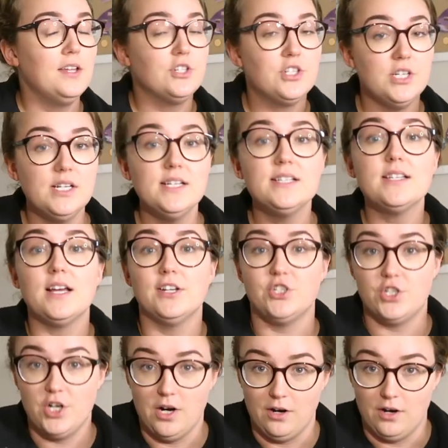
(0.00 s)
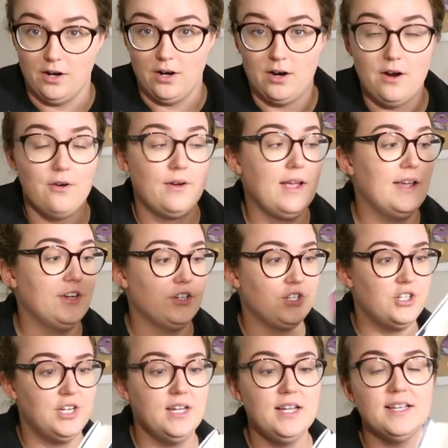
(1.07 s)
She's a chunker, okay?
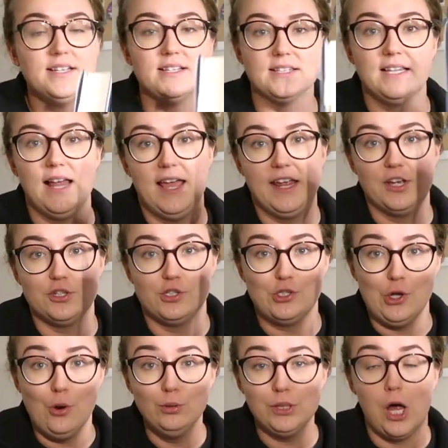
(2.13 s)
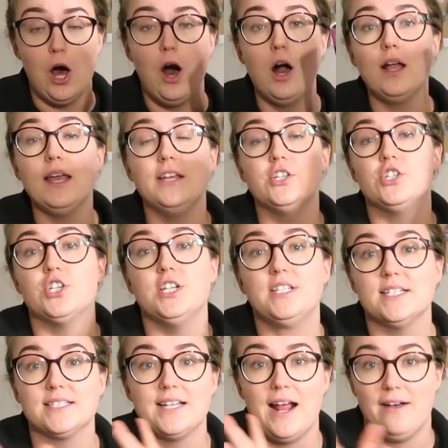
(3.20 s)
She is like so long, and she
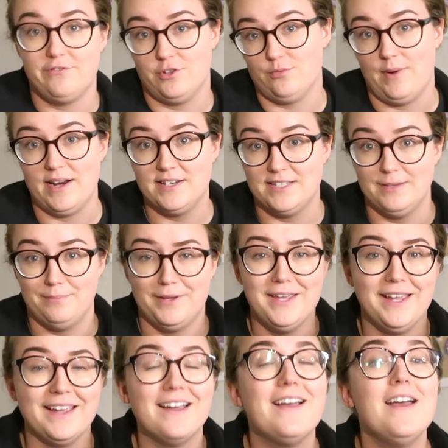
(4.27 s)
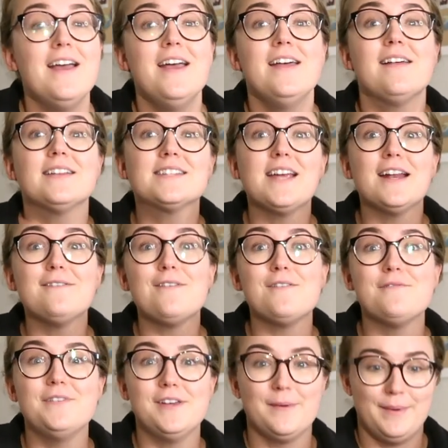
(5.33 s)
doesn't have the right to be. That's kind of how
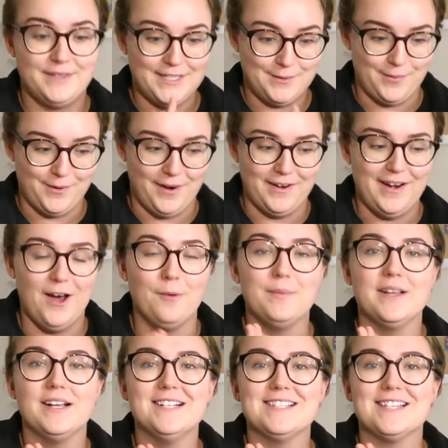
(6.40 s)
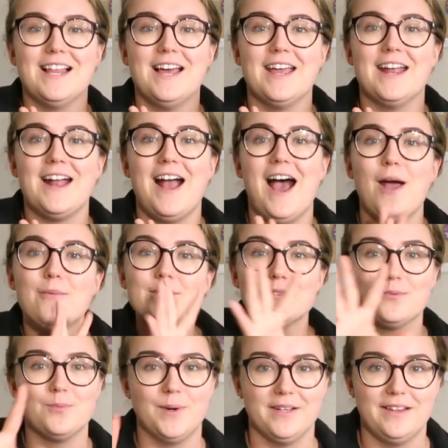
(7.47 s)
I'm feeling about this book right now, because like I
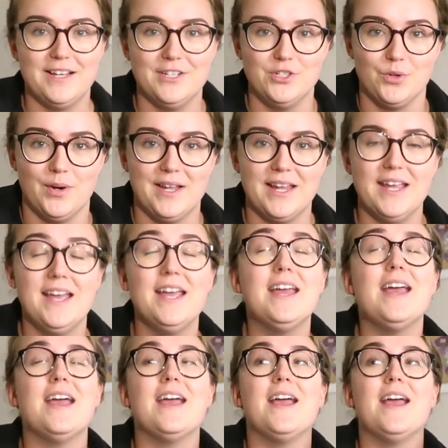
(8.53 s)
was really enjoying it